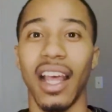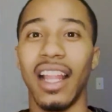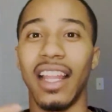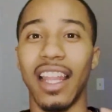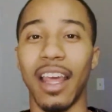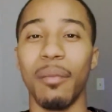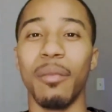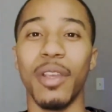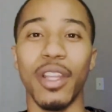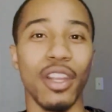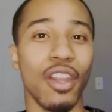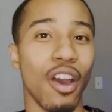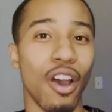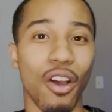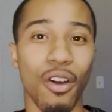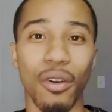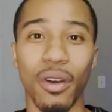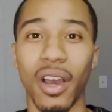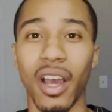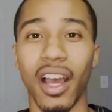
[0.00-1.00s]
Let me
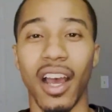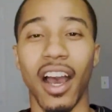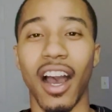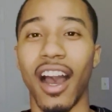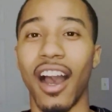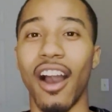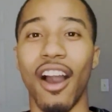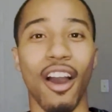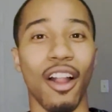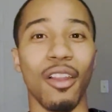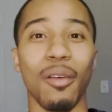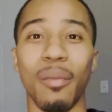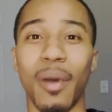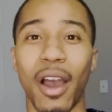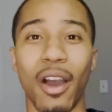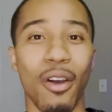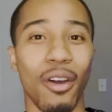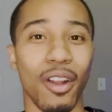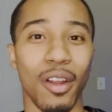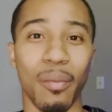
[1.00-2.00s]
know all
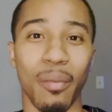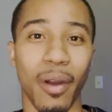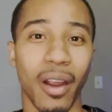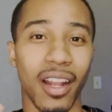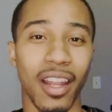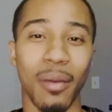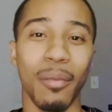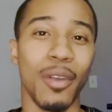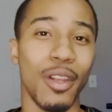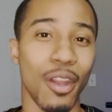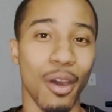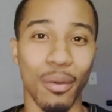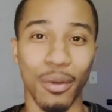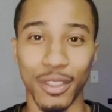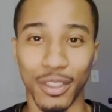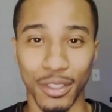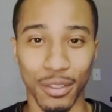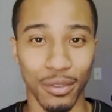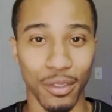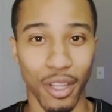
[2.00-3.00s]
about Orland Park. Let me know
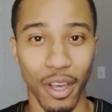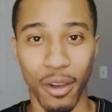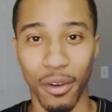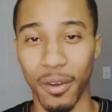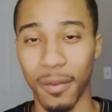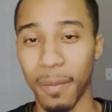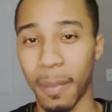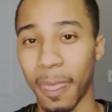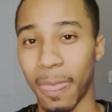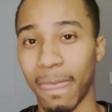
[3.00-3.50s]
what you know.